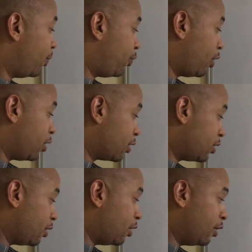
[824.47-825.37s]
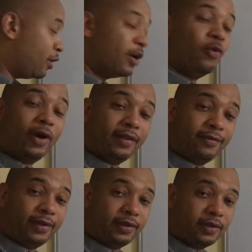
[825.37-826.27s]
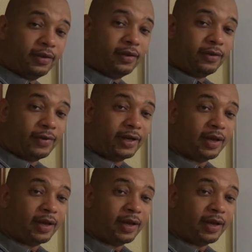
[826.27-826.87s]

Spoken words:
products are relevant, right?